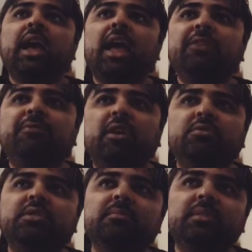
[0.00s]
I
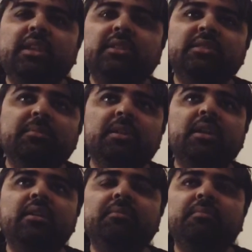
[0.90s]
found something
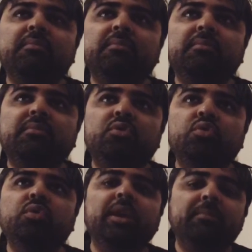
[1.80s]
similar
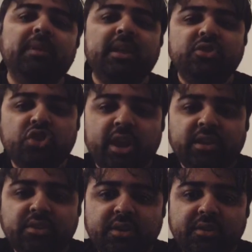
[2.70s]
to him in
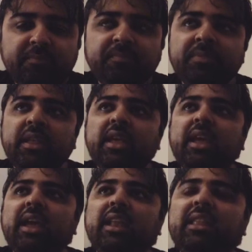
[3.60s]
Shang-Chi.
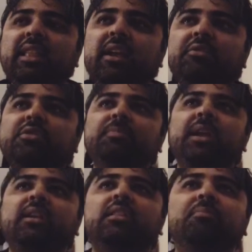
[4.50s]
And in that
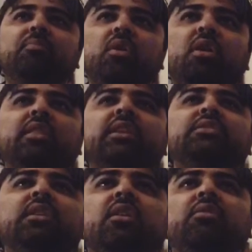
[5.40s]
respect, the plot that
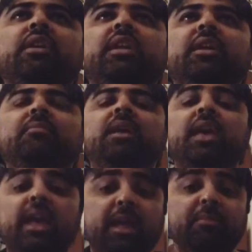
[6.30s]
surrounded him,
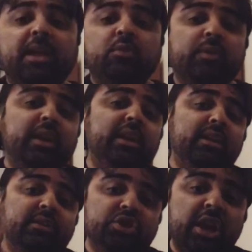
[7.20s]
and by the
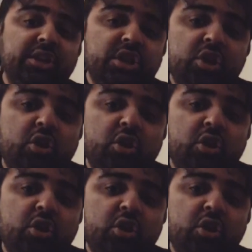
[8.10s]
way, Shang-Chi